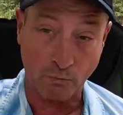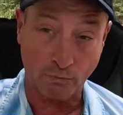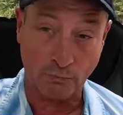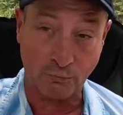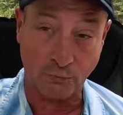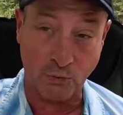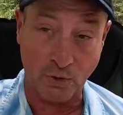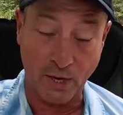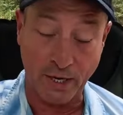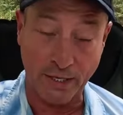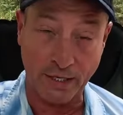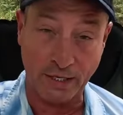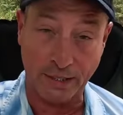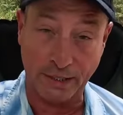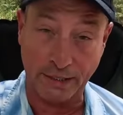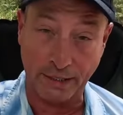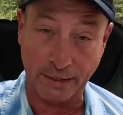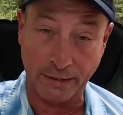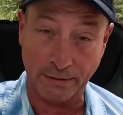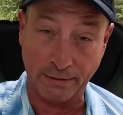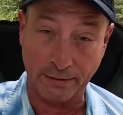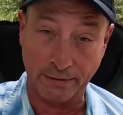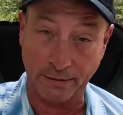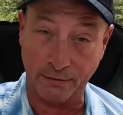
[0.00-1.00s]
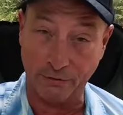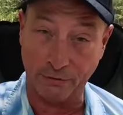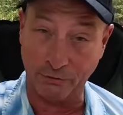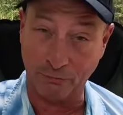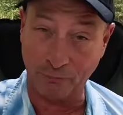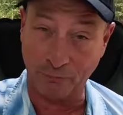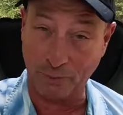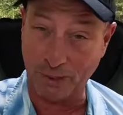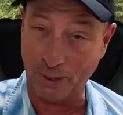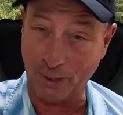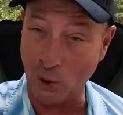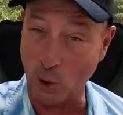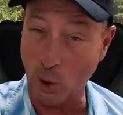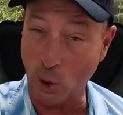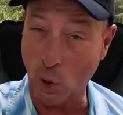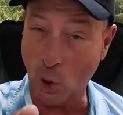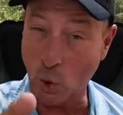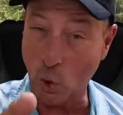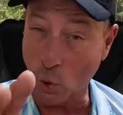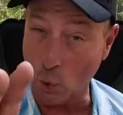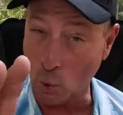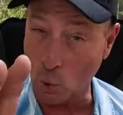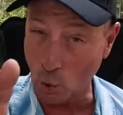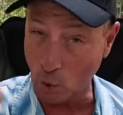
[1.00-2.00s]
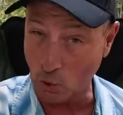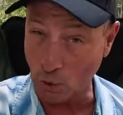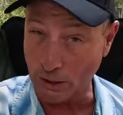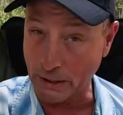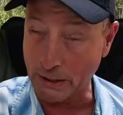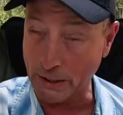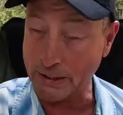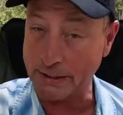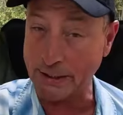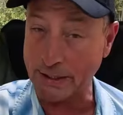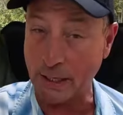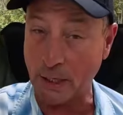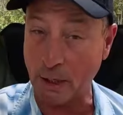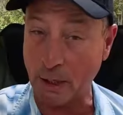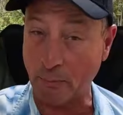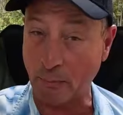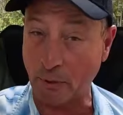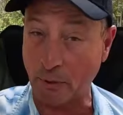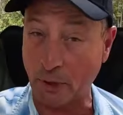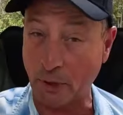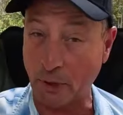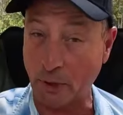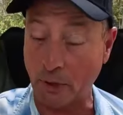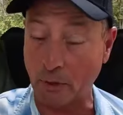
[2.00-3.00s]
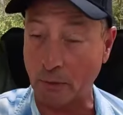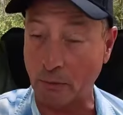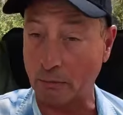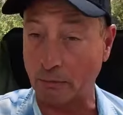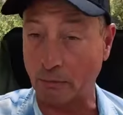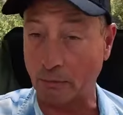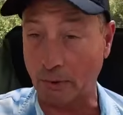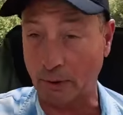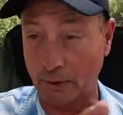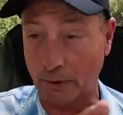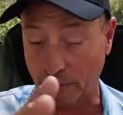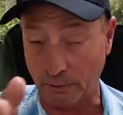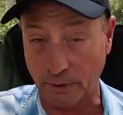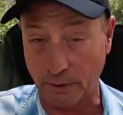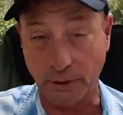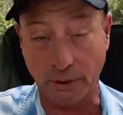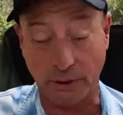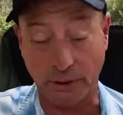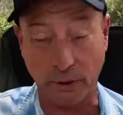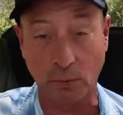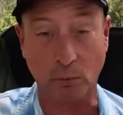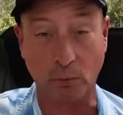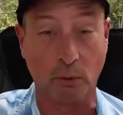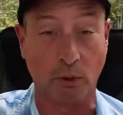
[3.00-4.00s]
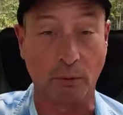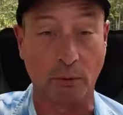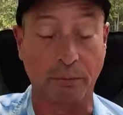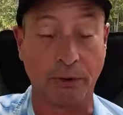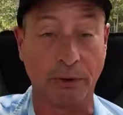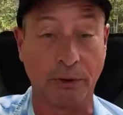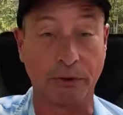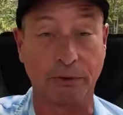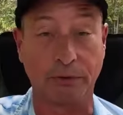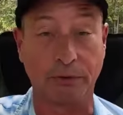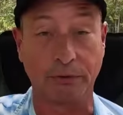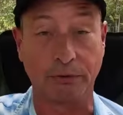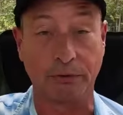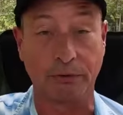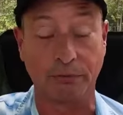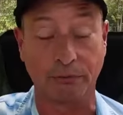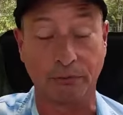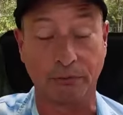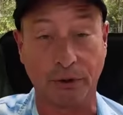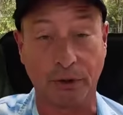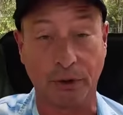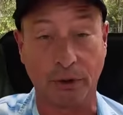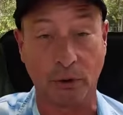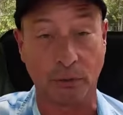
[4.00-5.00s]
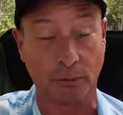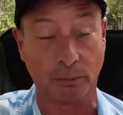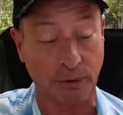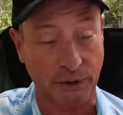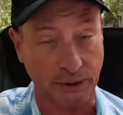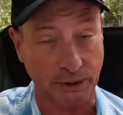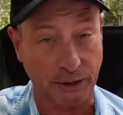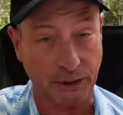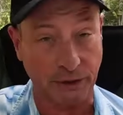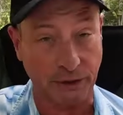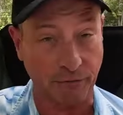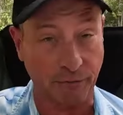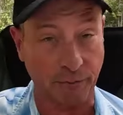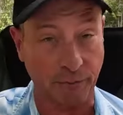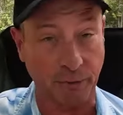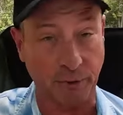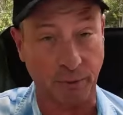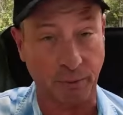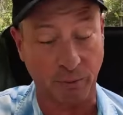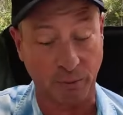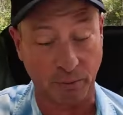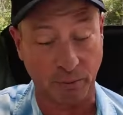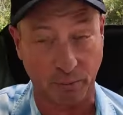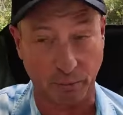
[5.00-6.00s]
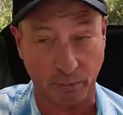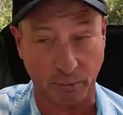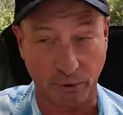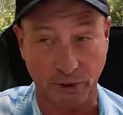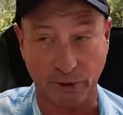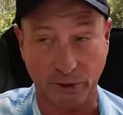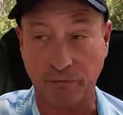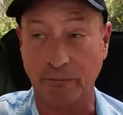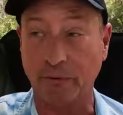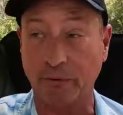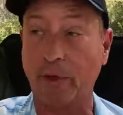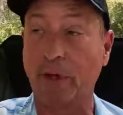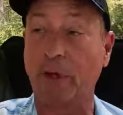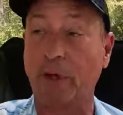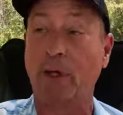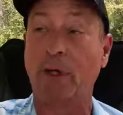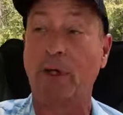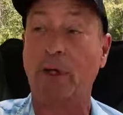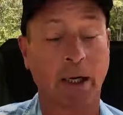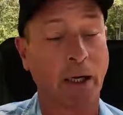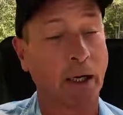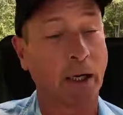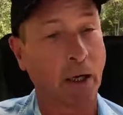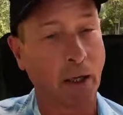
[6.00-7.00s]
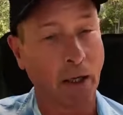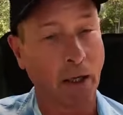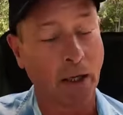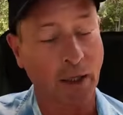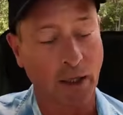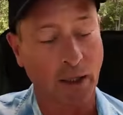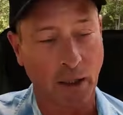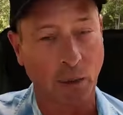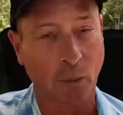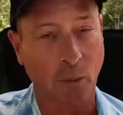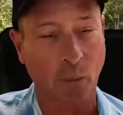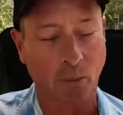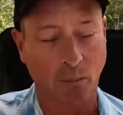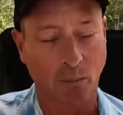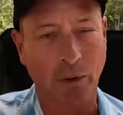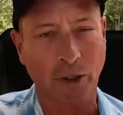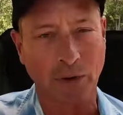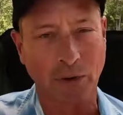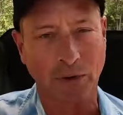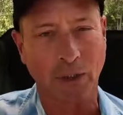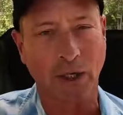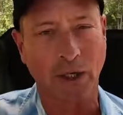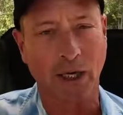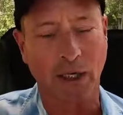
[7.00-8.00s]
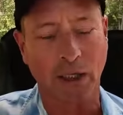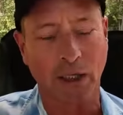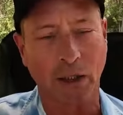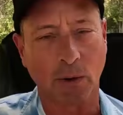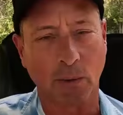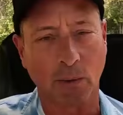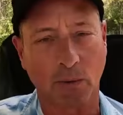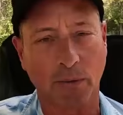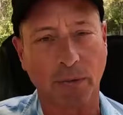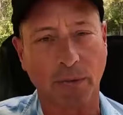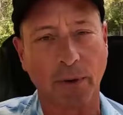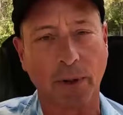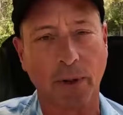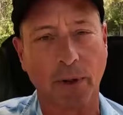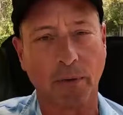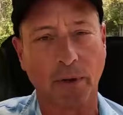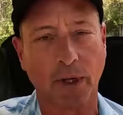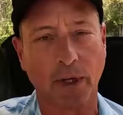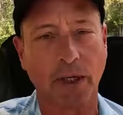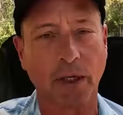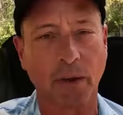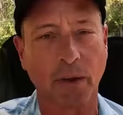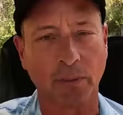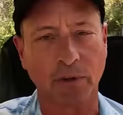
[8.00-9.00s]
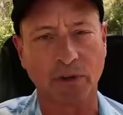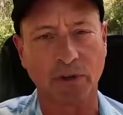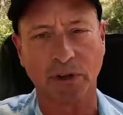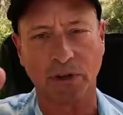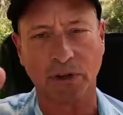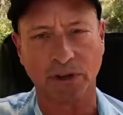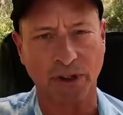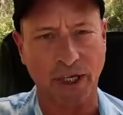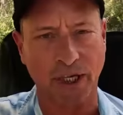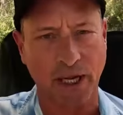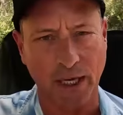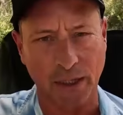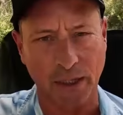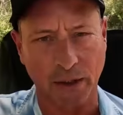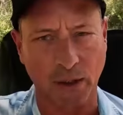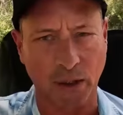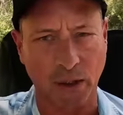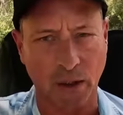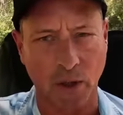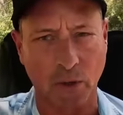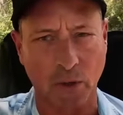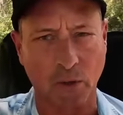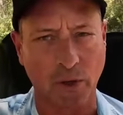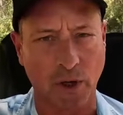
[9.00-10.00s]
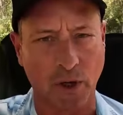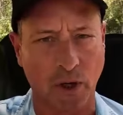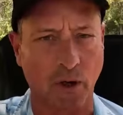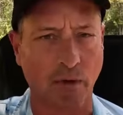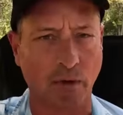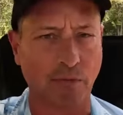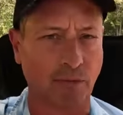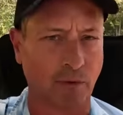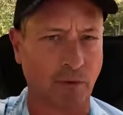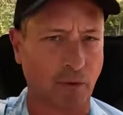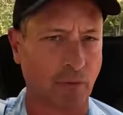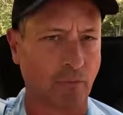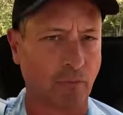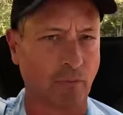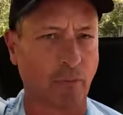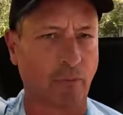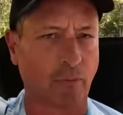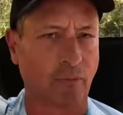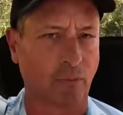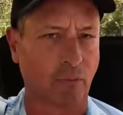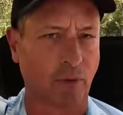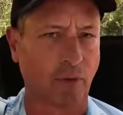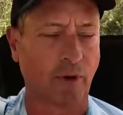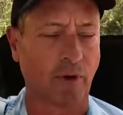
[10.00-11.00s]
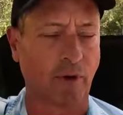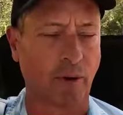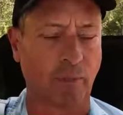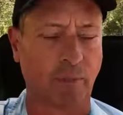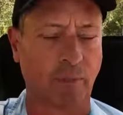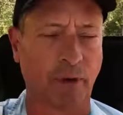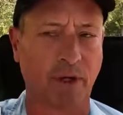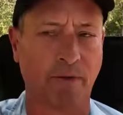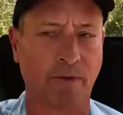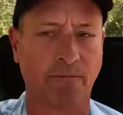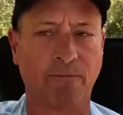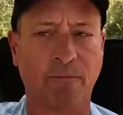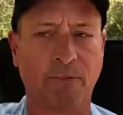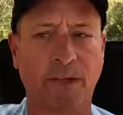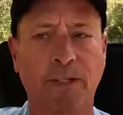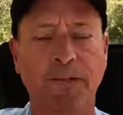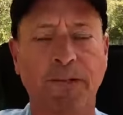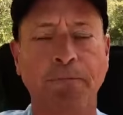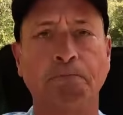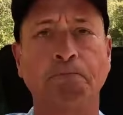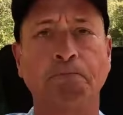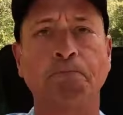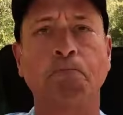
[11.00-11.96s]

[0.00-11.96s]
So I didn't get to spend a whole lot of time there. They, they did want me to shoot some video, but they asked me to be brief. And I, and I most likely will throw that up as a standalone also for their benefit.